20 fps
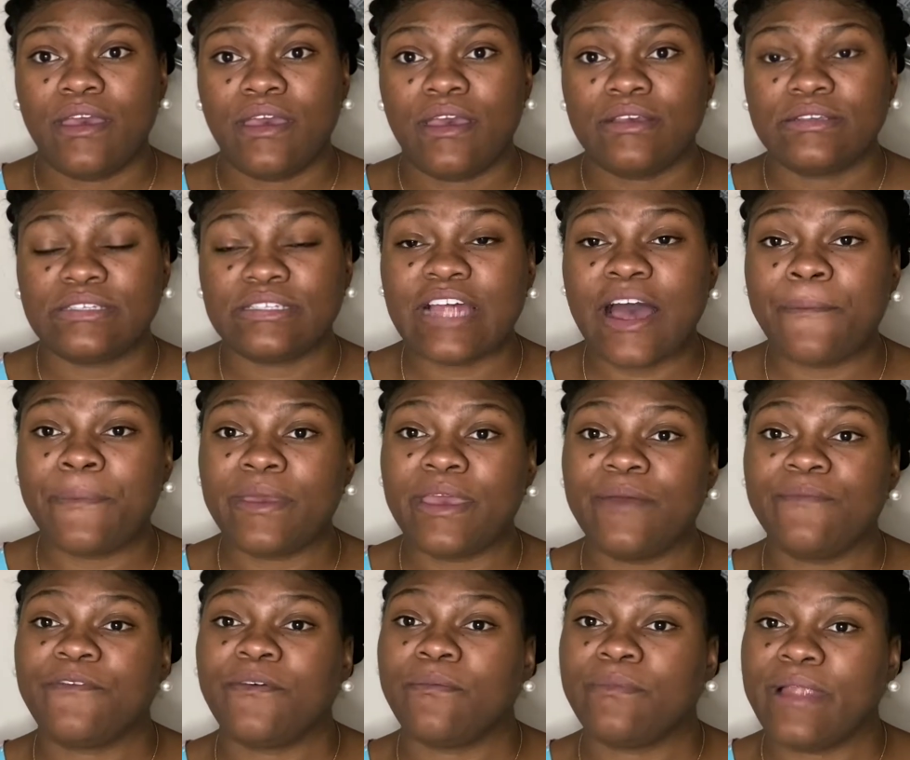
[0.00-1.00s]
stopping him
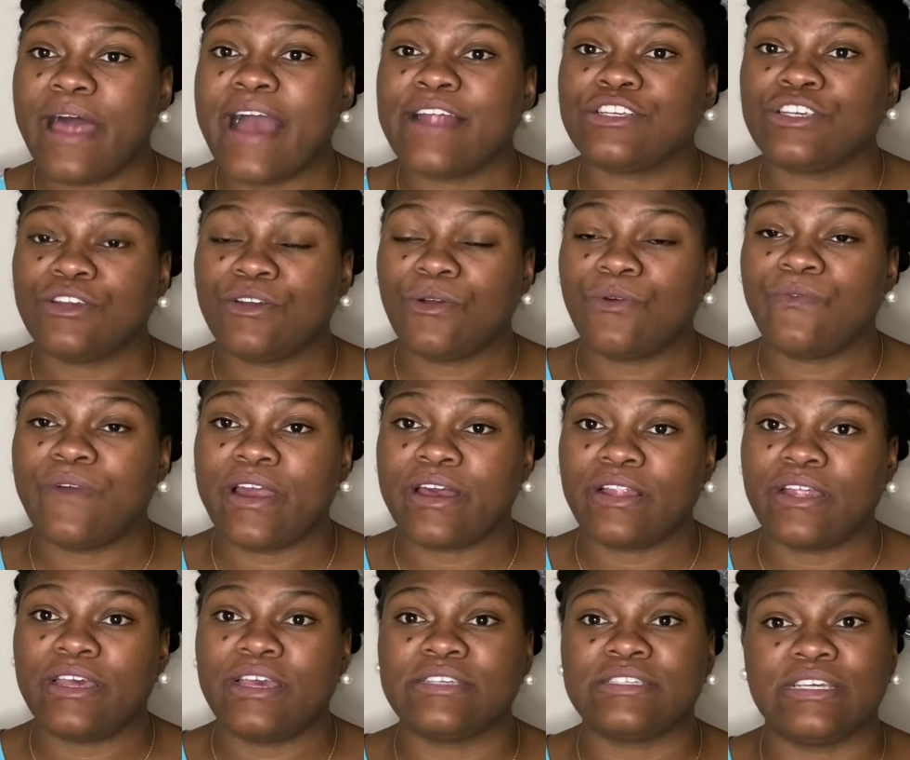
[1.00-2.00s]
from latching
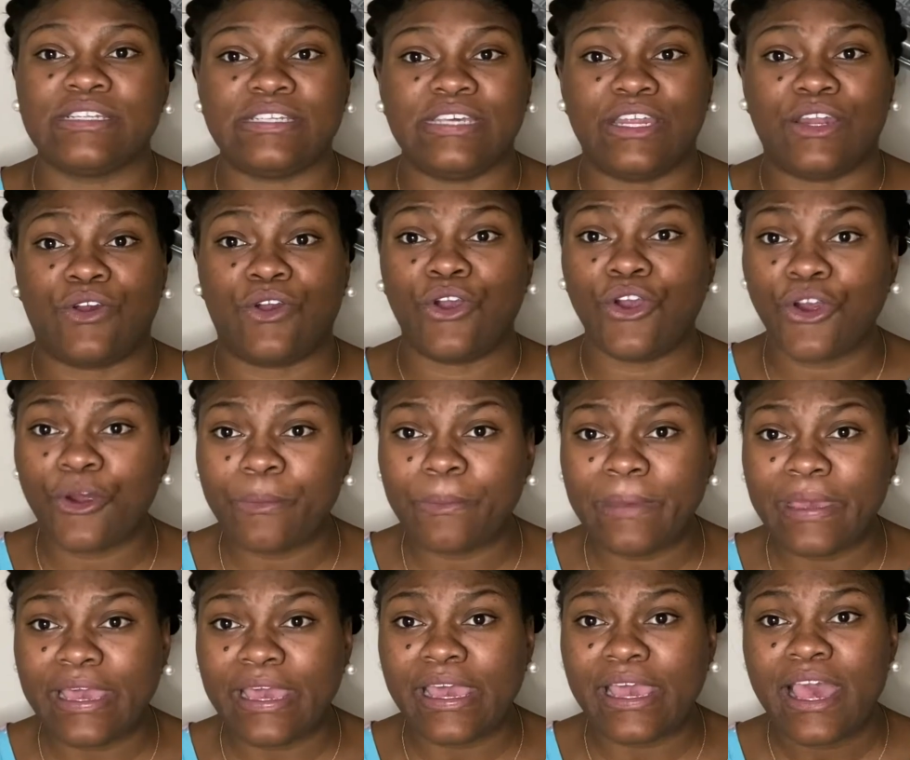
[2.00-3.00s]
correctly, because it did hurt
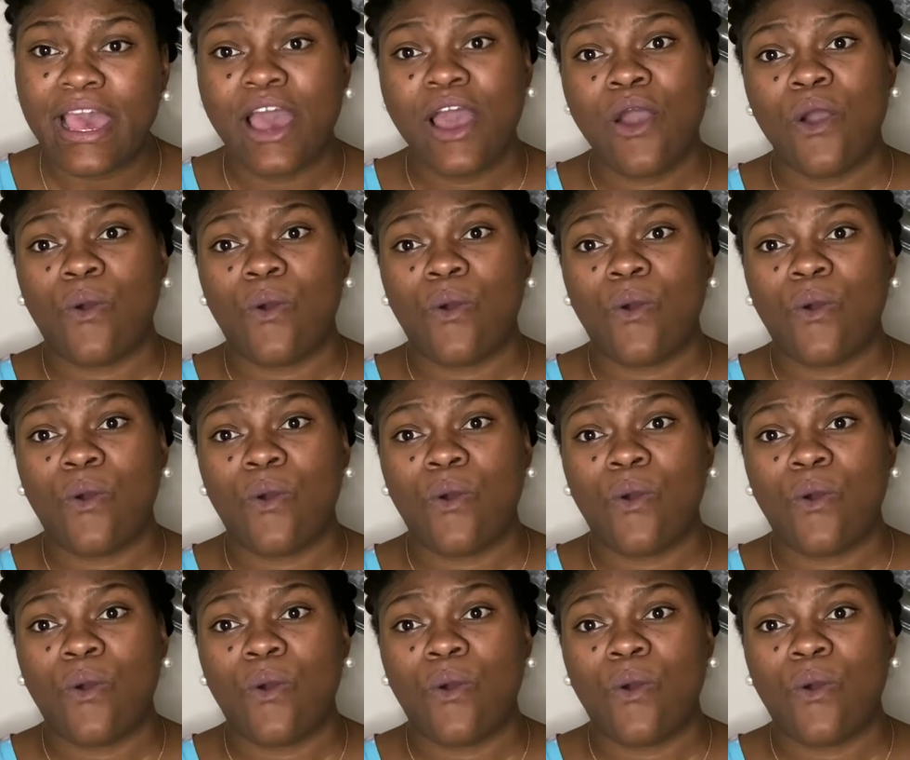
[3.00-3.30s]
me,